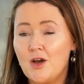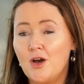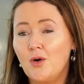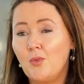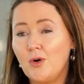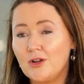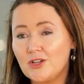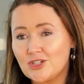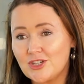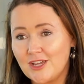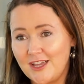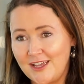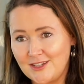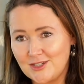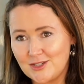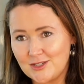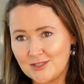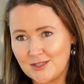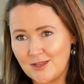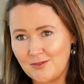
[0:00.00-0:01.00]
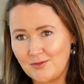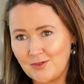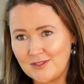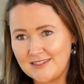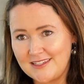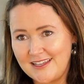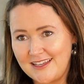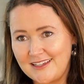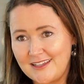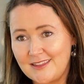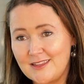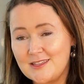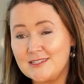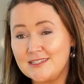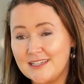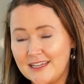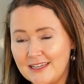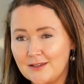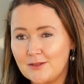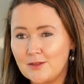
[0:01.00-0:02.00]
what changes have you seen in the
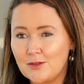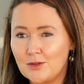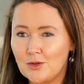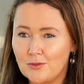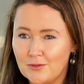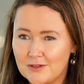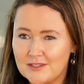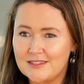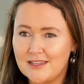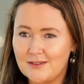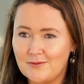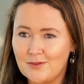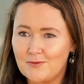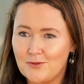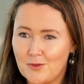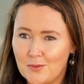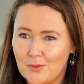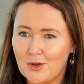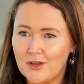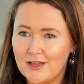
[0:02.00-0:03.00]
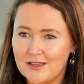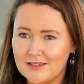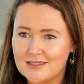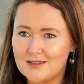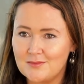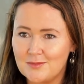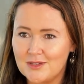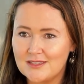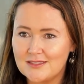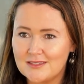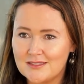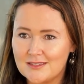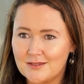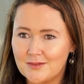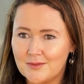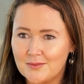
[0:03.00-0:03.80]
data that you're receiving from your customers?